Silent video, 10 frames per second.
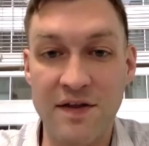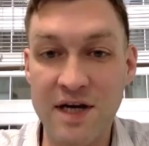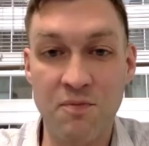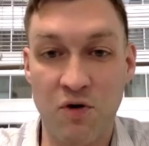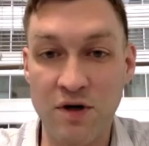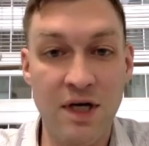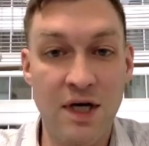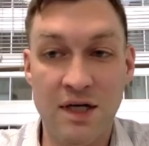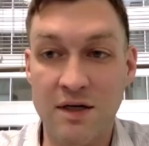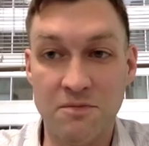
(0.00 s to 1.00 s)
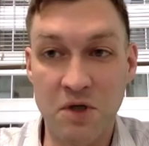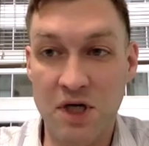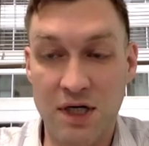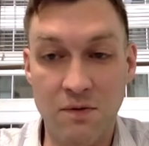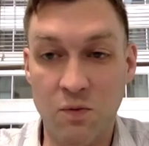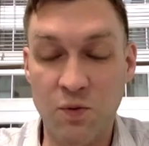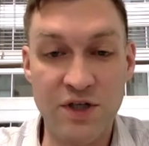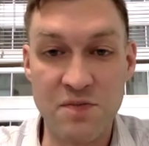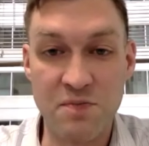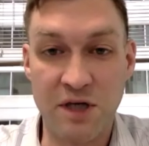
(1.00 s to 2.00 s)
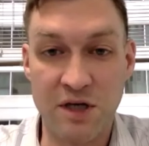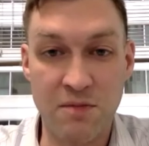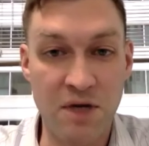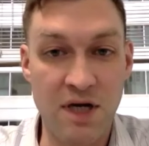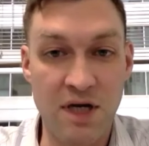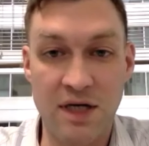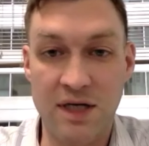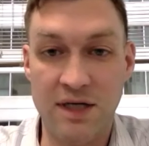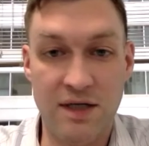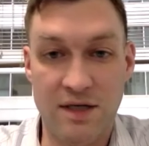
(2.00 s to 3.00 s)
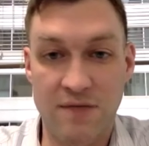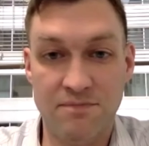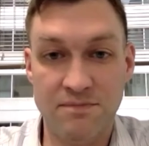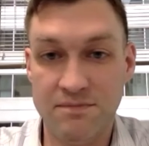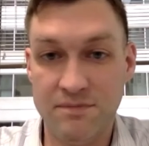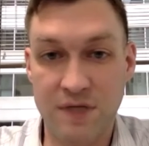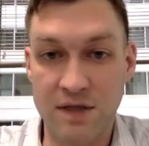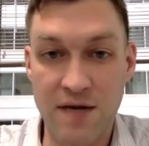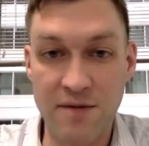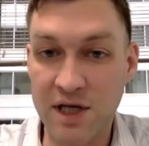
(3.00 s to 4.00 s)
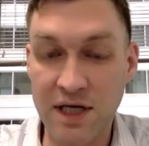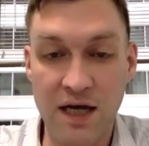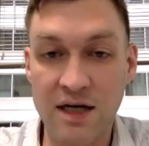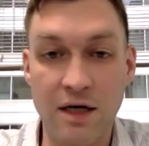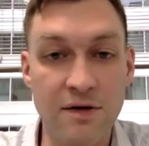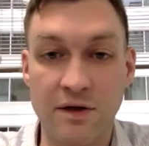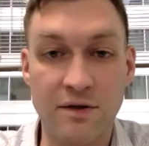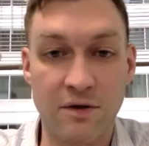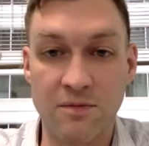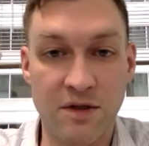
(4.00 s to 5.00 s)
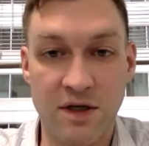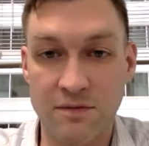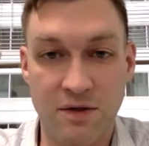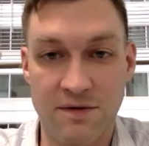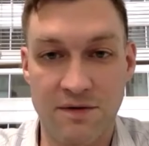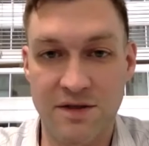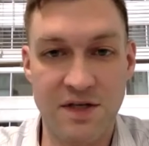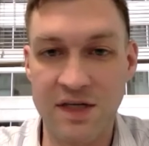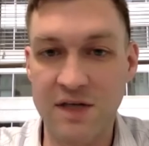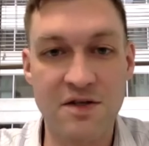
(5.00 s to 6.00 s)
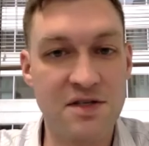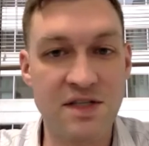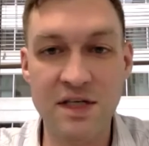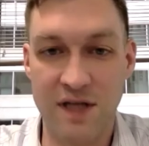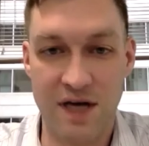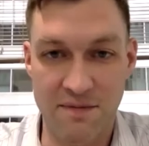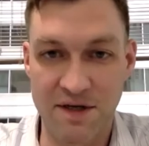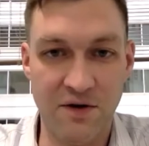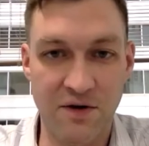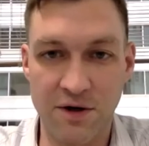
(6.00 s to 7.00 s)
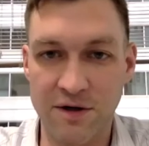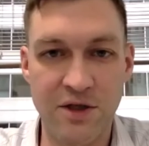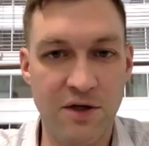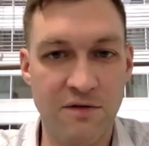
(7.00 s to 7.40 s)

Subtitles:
At that point, we just become a lobby like any other group. Where it's like the steel lobby or